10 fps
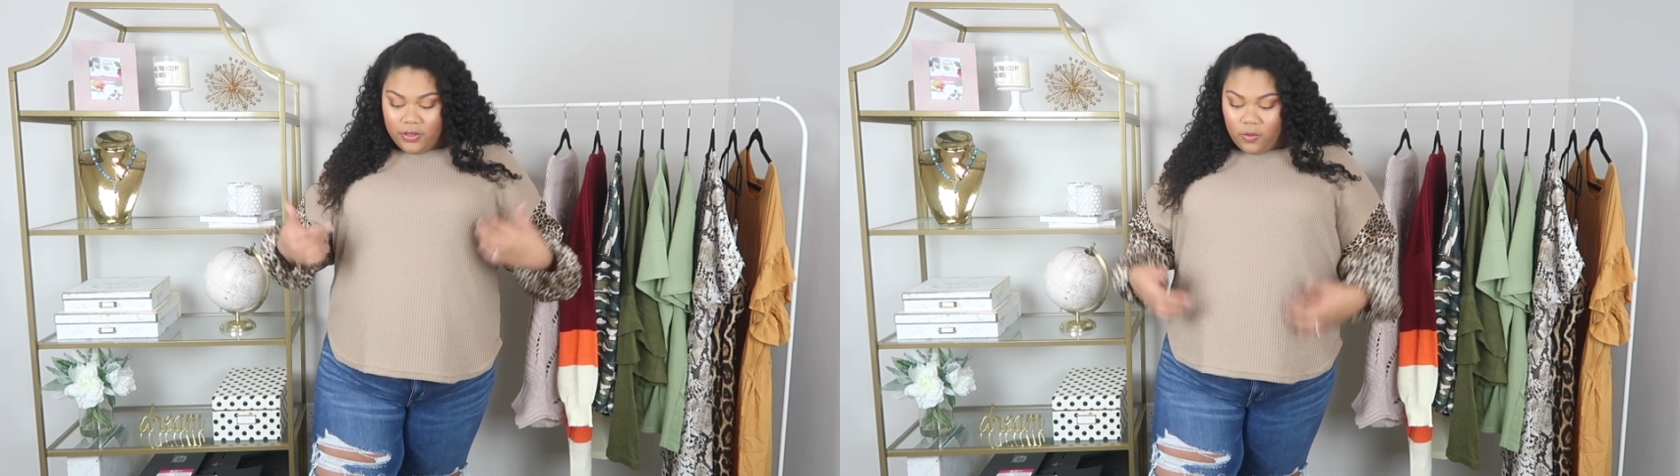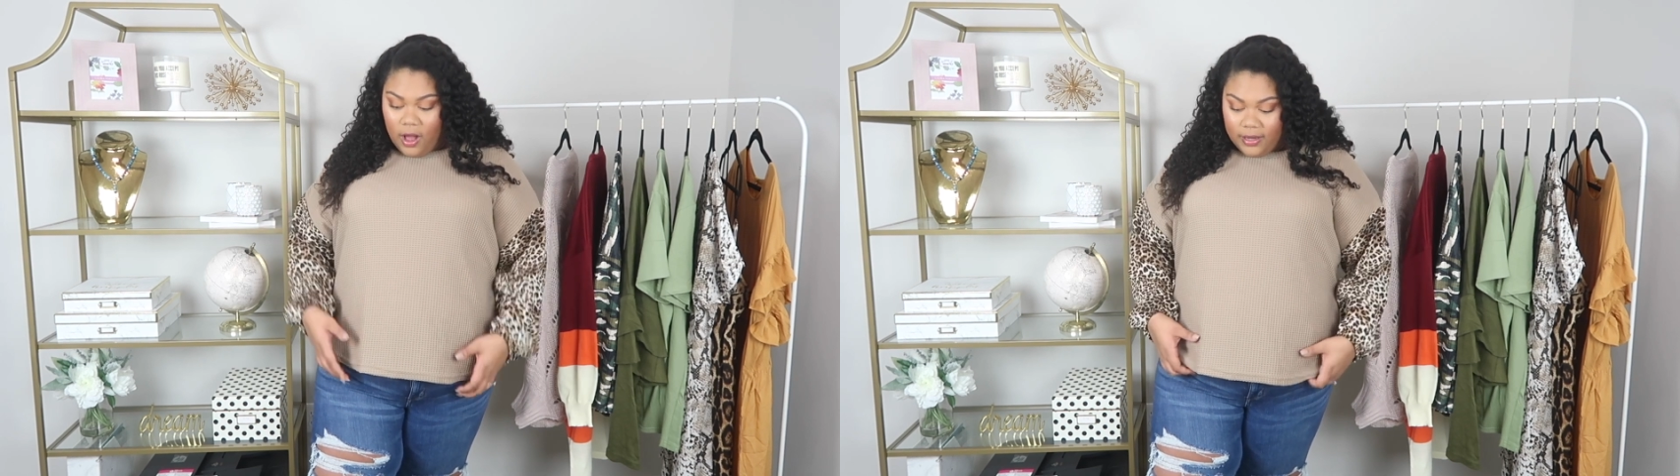
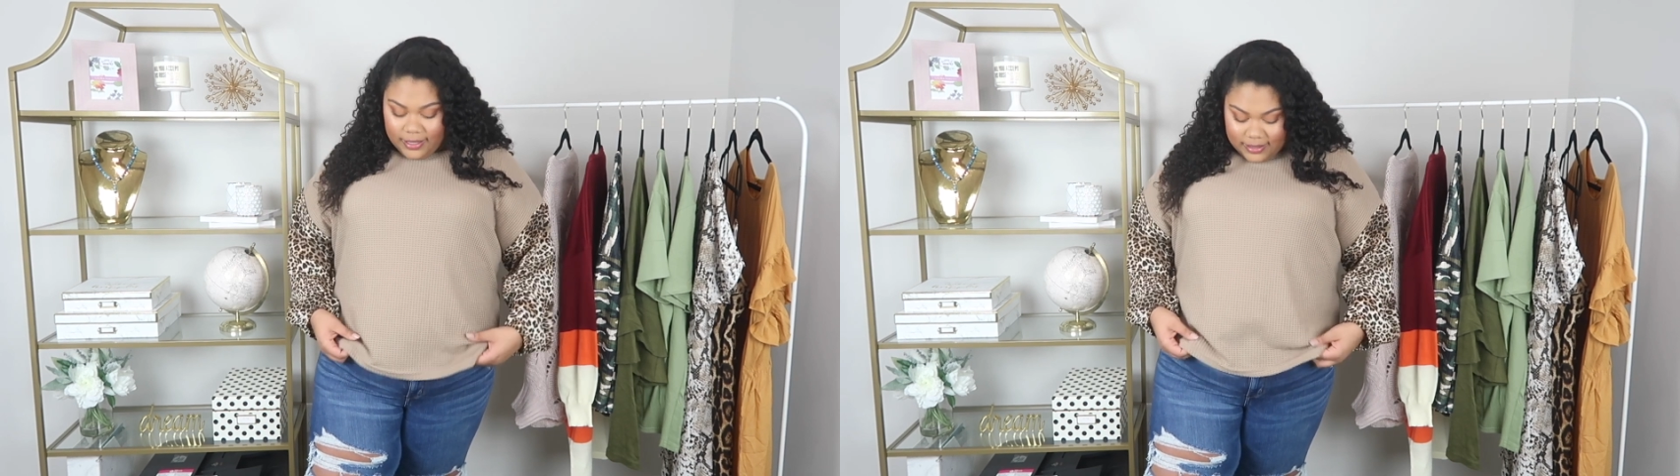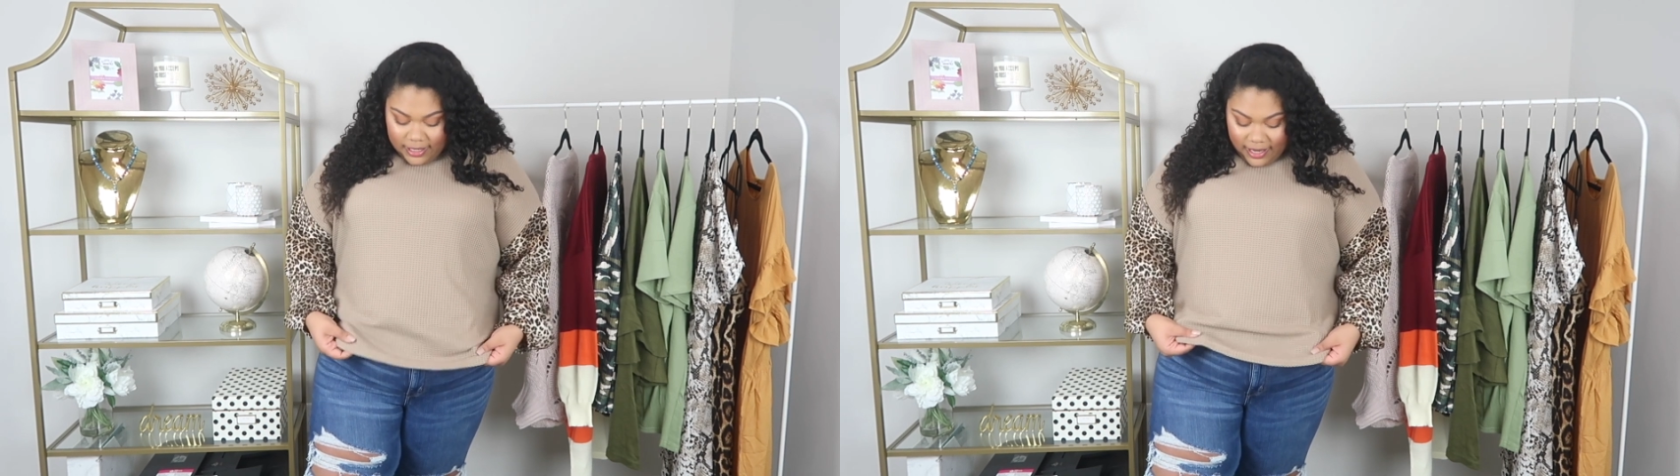The quality
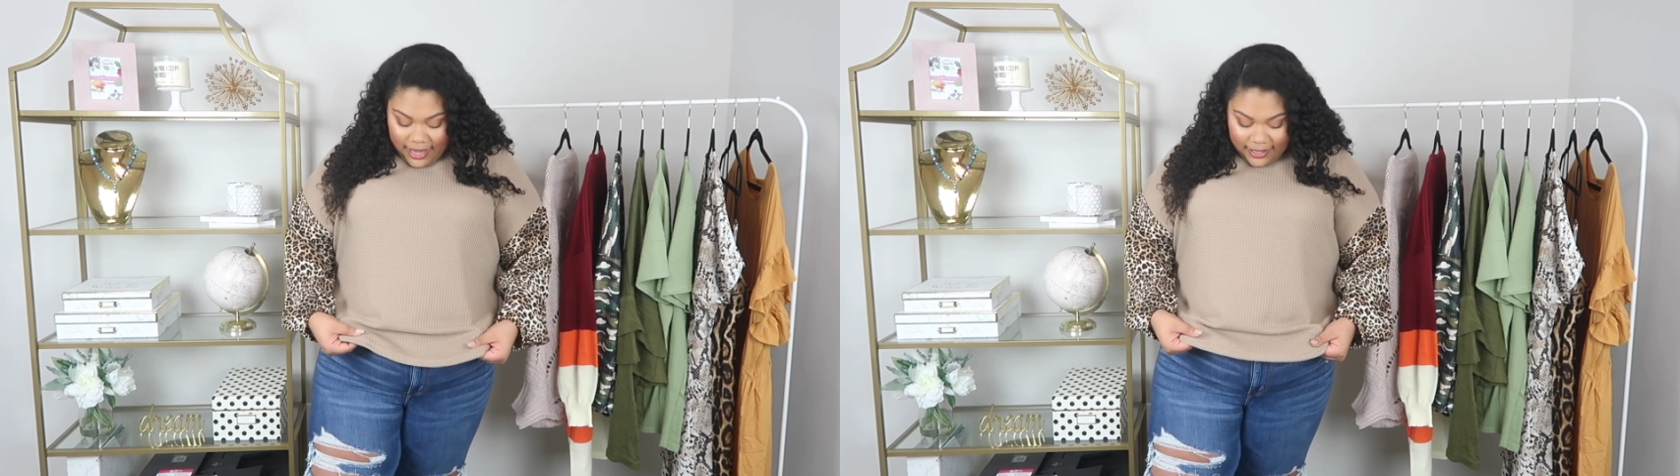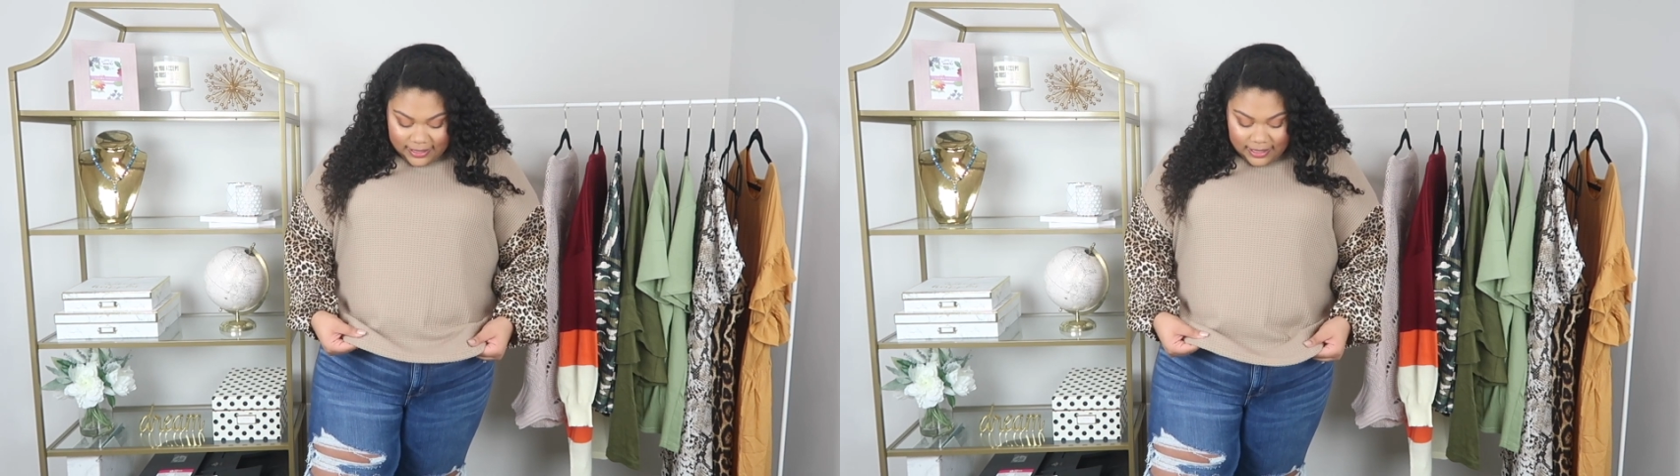is there.
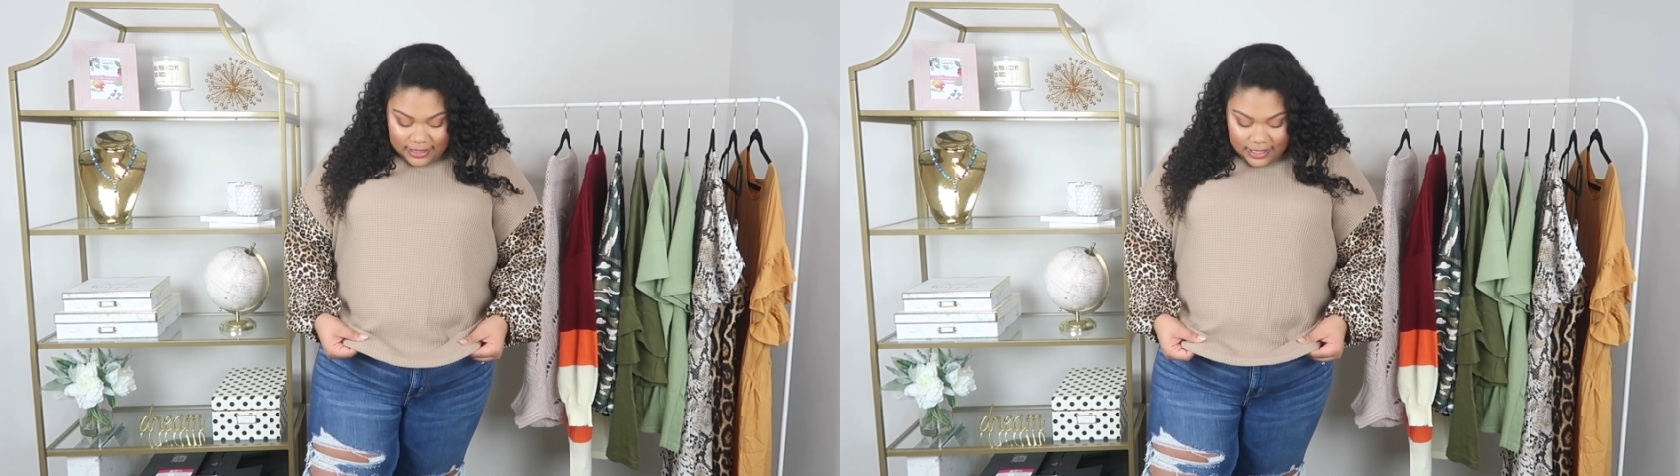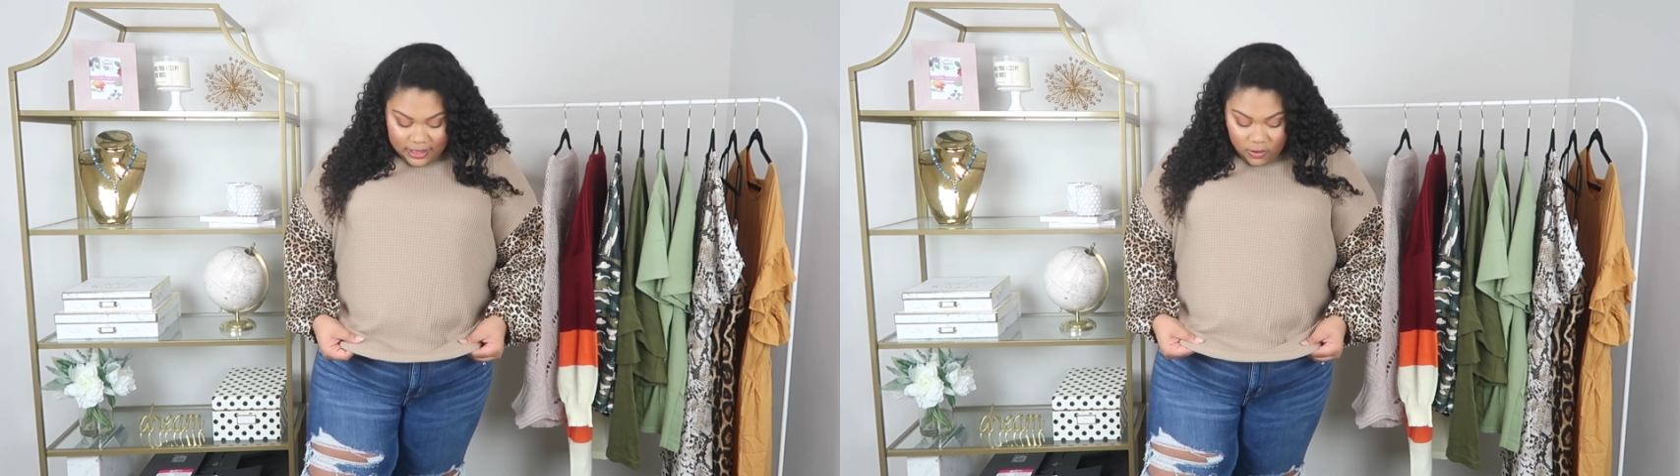I actually
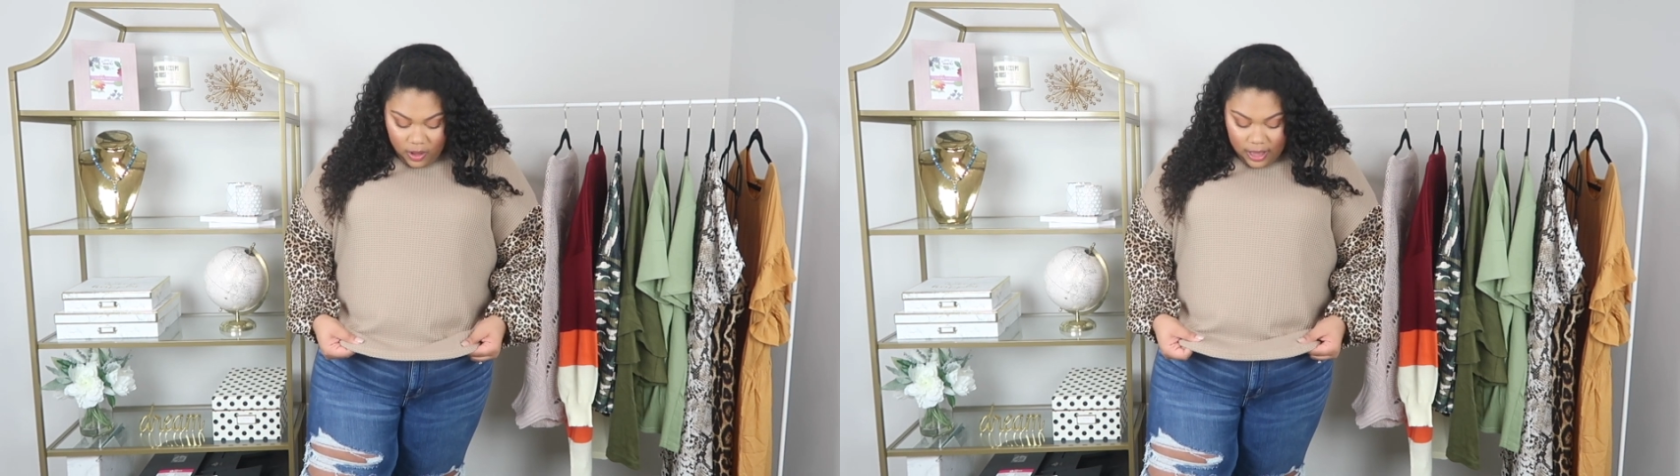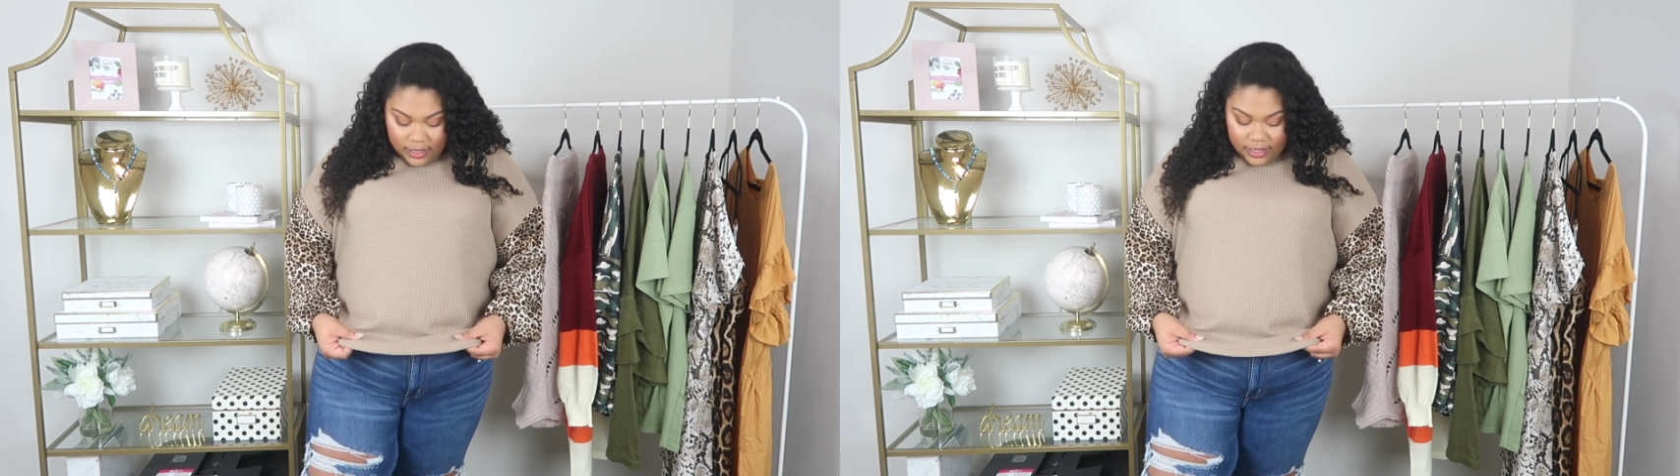think the
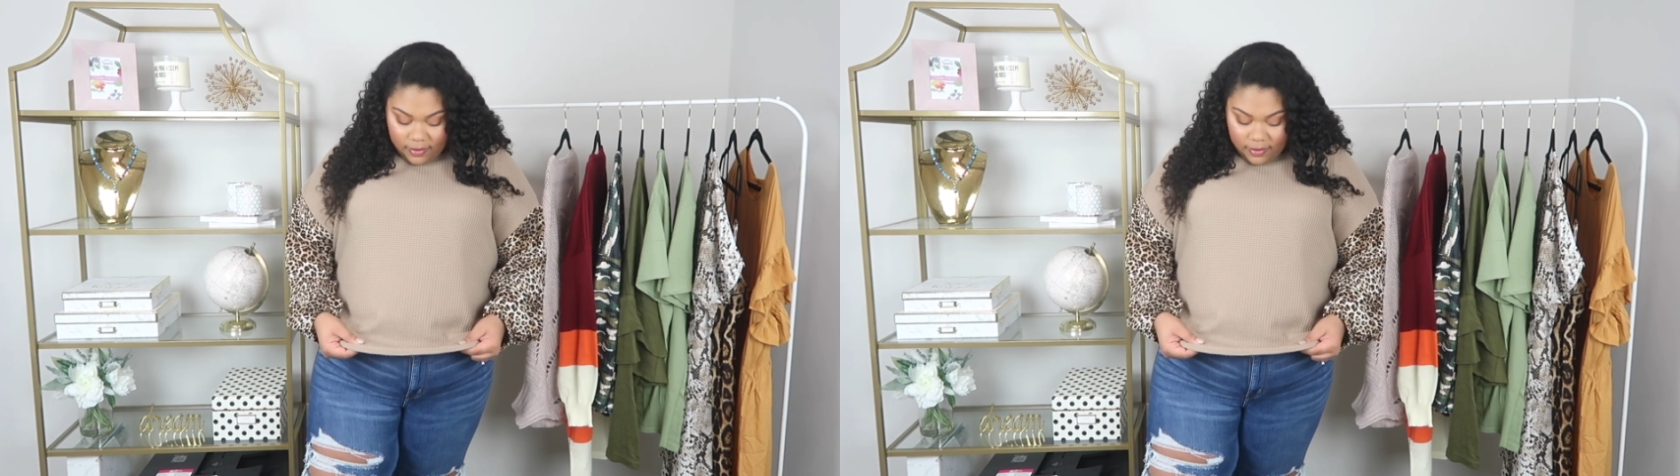quality